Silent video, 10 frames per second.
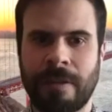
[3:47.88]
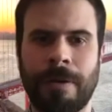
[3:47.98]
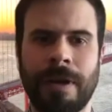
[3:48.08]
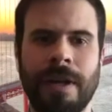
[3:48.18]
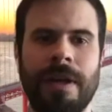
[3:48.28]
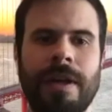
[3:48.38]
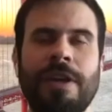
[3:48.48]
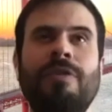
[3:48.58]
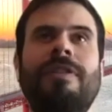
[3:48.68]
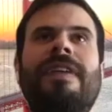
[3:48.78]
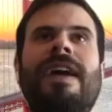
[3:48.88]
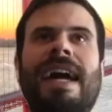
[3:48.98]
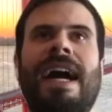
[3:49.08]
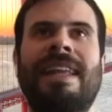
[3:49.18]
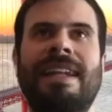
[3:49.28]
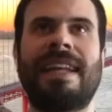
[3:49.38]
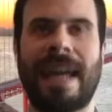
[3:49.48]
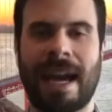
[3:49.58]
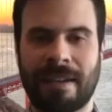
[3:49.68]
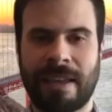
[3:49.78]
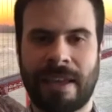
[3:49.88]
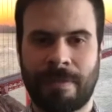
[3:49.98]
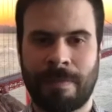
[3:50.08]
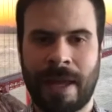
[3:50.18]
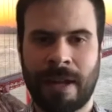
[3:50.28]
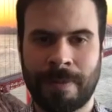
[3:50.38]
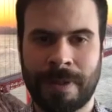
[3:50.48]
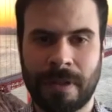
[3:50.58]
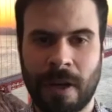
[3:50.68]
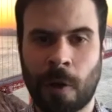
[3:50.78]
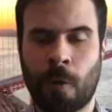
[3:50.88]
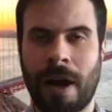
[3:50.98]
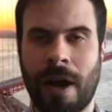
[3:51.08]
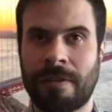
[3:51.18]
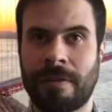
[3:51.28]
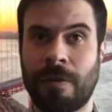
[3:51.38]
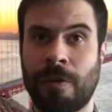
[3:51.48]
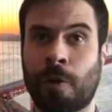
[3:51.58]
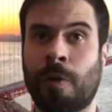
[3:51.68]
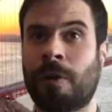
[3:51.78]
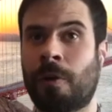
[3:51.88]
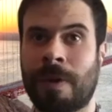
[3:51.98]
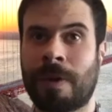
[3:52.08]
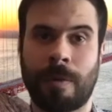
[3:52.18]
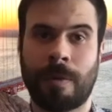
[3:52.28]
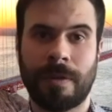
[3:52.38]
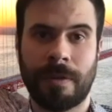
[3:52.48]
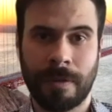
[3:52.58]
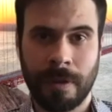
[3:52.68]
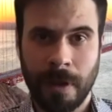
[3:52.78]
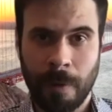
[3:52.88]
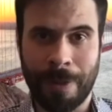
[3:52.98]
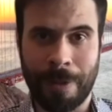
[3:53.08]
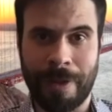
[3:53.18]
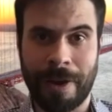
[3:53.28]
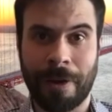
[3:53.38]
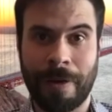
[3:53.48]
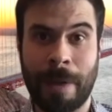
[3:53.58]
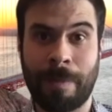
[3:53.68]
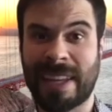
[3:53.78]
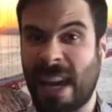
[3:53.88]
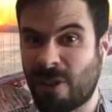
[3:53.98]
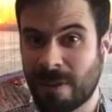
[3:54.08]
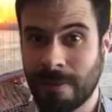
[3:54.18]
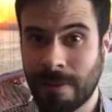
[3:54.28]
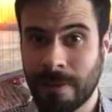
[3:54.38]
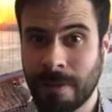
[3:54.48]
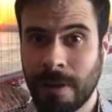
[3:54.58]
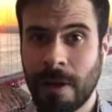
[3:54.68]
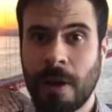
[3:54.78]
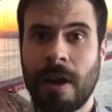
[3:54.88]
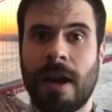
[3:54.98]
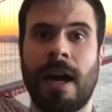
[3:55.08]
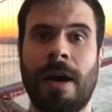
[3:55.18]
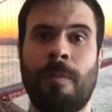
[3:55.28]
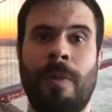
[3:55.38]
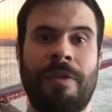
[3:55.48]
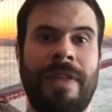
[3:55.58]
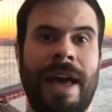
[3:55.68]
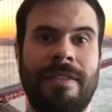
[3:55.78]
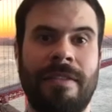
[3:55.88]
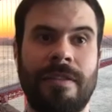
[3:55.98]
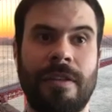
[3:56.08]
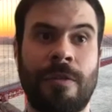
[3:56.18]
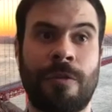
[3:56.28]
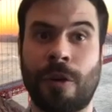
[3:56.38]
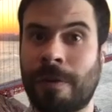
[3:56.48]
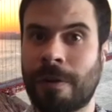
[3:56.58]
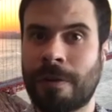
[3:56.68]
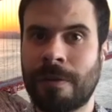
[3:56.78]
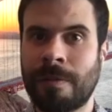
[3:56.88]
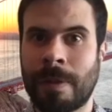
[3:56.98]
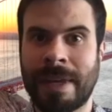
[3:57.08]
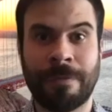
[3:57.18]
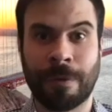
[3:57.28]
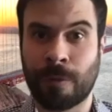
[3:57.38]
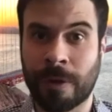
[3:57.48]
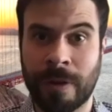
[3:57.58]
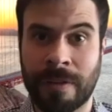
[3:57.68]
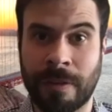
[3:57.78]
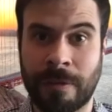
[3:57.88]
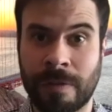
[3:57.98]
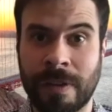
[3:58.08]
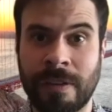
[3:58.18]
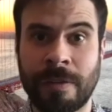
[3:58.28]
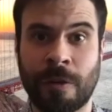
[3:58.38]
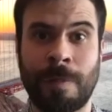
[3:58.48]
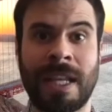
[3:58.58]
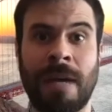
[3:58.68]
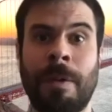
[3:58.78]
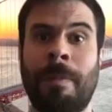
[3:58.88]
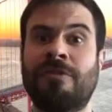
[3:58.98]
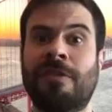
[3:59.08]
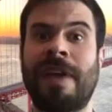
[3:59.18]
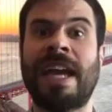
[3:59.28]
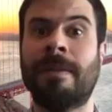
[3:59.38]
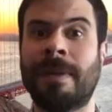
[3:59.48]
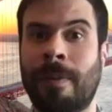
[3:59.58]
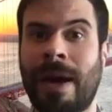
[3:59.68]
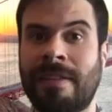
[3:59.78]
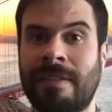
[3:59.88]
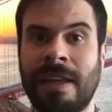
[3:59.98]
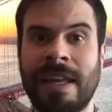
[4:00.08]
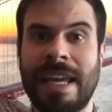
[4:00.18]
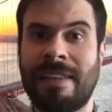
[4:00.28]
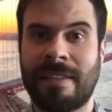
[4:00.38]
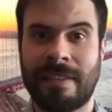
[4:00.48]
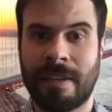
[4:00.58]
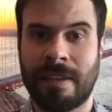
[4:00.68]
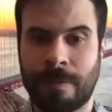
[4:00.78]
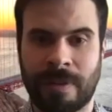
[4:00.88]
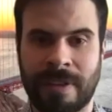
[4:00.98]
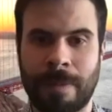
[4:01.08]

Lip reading: So unifying identity and access management across your critical resources, whether they're applications, whether that's servers, maybe infrastructure as a service, you're spinning up a bunch of AWS instances, for